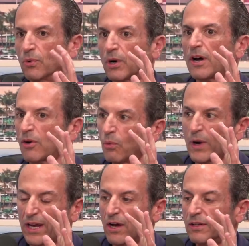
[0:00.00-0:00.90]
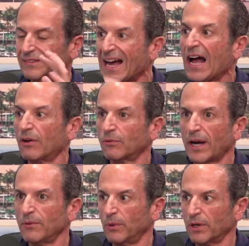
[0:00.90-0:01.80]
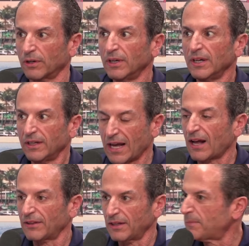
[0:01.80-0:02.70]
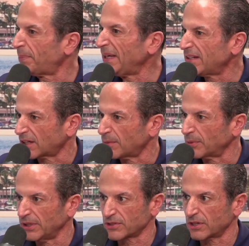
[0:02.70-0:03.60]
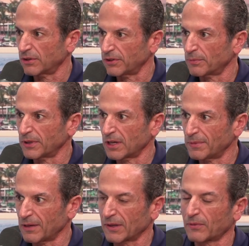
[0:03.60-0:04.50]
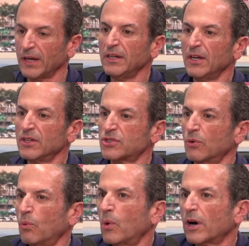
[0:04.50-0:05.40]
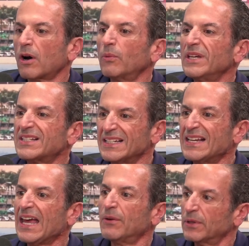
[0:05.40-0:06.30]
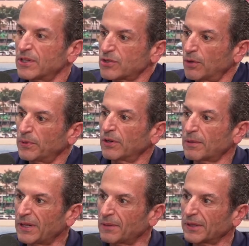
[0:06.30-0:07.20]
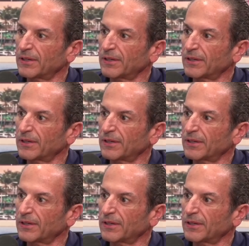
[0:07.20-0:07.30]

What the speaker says: on our way down, right? It peaked a couple of years ago, the opioid epidemic, right? So where are we today with this opioid epidemic?